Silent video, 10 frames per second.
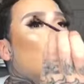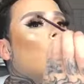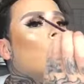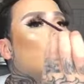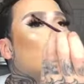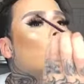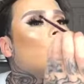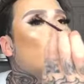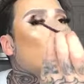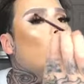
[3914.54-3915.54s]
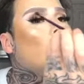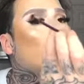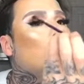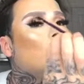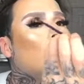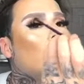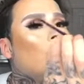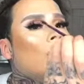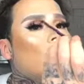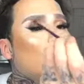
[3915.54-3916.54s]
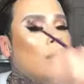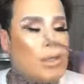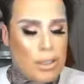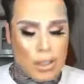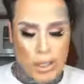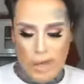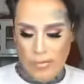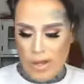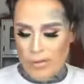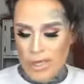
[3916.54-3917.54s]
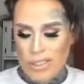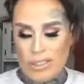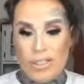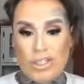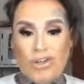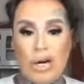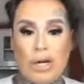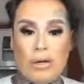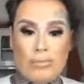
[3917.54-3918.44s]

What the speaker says: Hold on, that's where I'm going to pay attention right now. And then this is the trick.